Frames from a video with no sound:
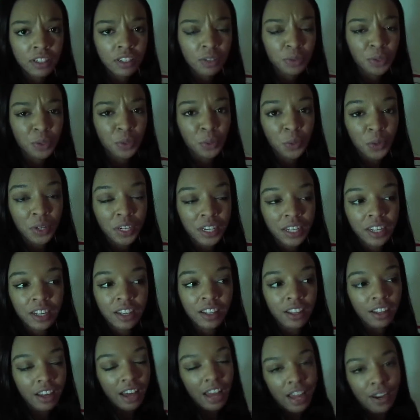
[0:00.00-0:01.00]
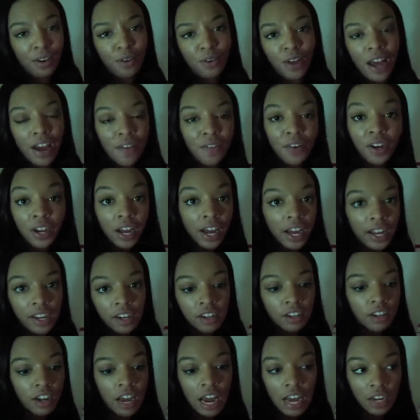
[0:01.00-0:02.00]
to record it. Like I don't, I forgot,
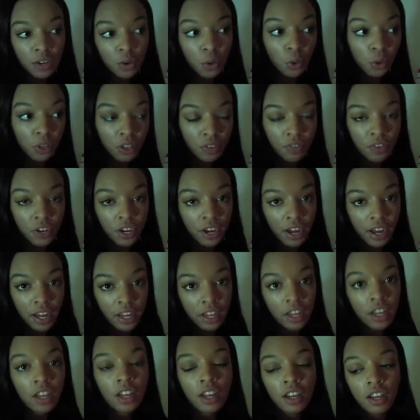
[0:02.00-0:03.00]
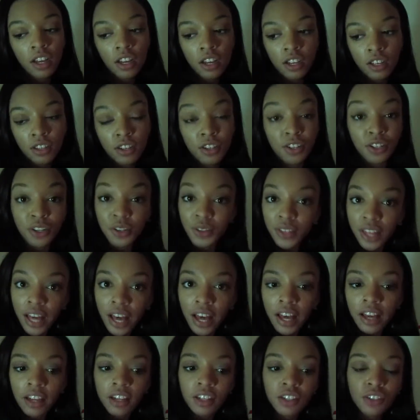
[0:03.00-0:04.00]
I totally forgot to do
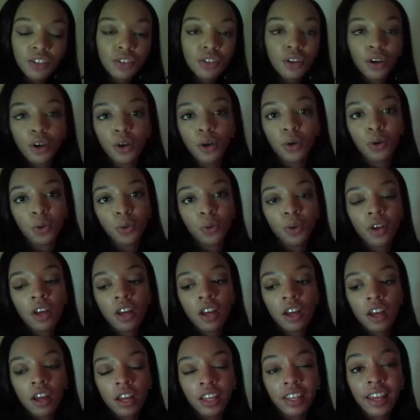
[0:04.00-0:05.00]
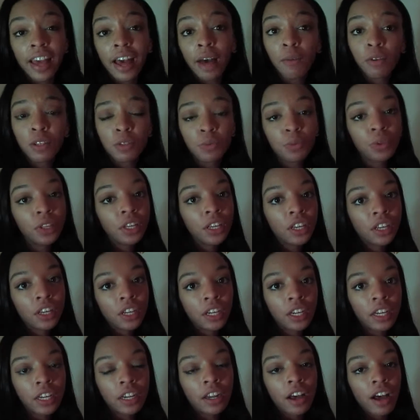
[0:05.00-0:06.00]
that. So yeah, it was really
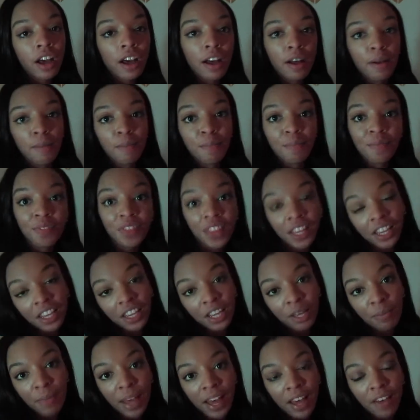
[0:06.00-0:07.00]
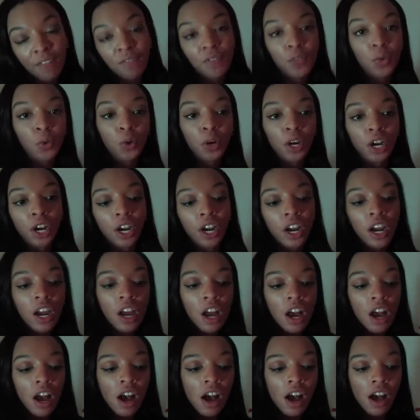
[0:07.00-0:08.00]
good. Um, thank you, Matt, for
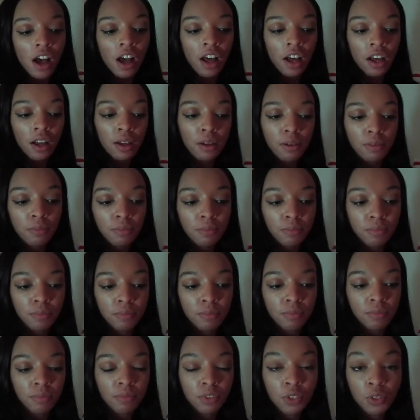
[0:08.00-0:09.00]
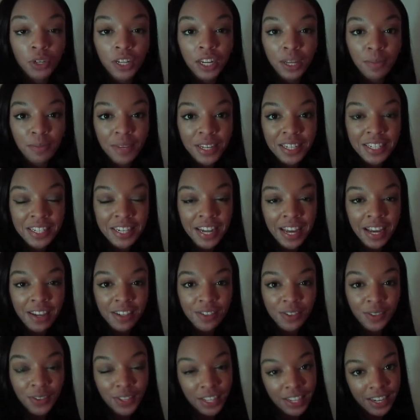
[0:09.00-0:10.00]
um, treating me today is
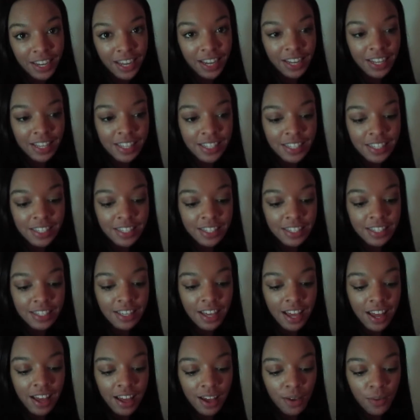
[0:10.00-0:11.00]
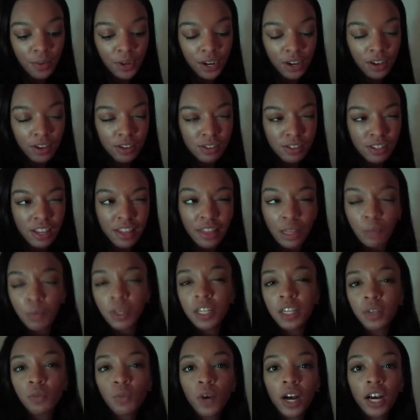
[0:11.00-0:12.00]
really nice. Uh, what else? And then we
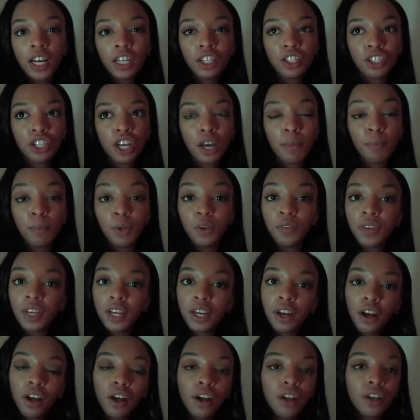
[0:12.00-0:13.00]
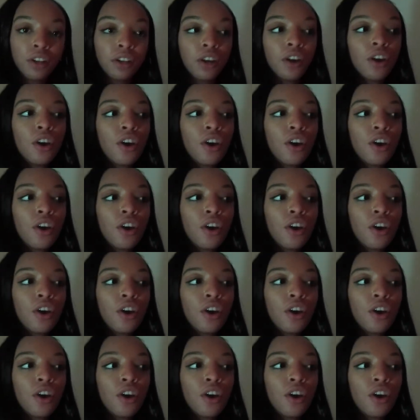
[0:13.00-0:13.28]
did watch a movie called